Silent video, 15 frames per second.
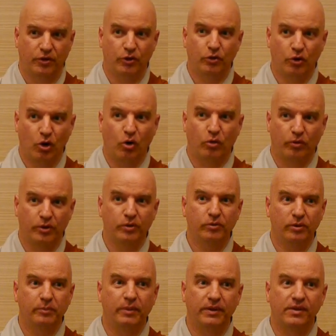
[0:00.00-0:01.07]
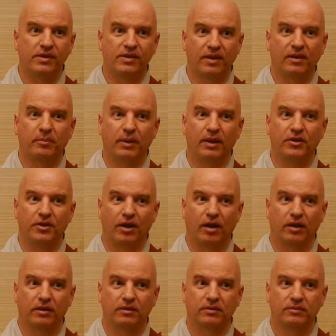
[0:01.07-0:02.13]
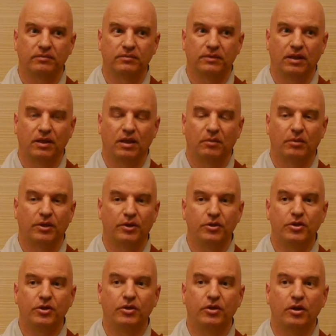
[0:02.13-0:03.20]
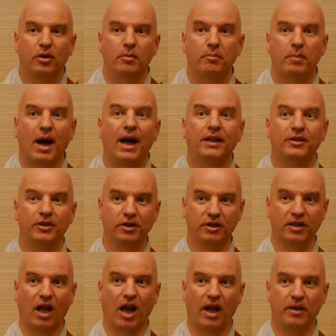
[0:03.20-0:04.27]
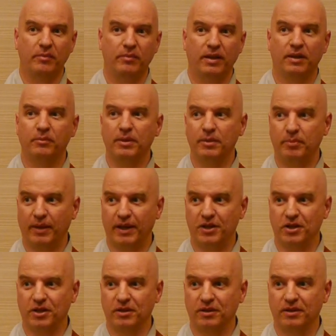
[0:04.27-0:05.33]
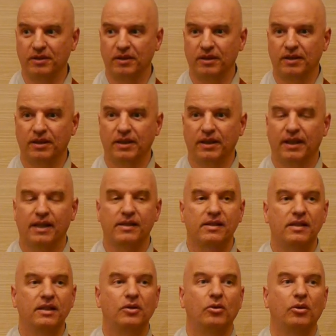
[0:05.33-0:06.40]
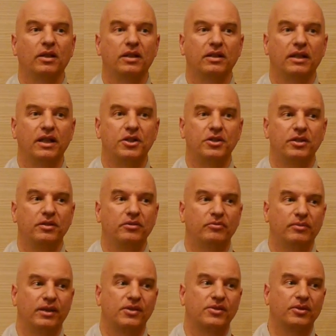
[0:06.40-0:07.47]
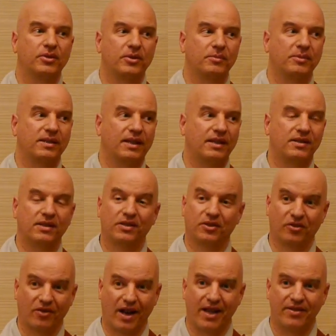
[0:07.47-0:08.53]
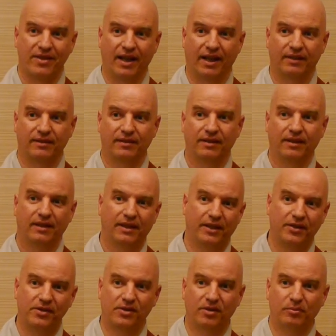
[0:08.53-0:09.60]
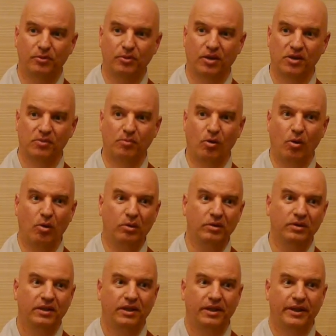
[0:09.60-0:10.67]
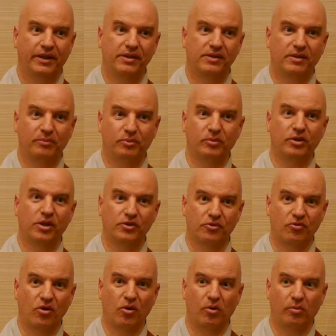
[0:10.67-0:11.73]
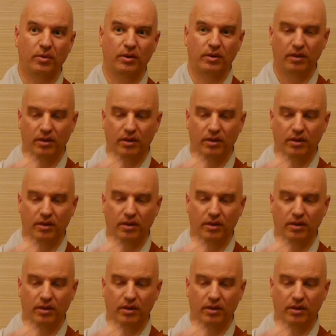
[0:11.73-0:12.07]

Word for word: You know you will be the sixth patriarch. But you should bide your time and be patient and seek ordination when circumstances grant that. Here's the Buddha's ball, here's the Buddha's robe.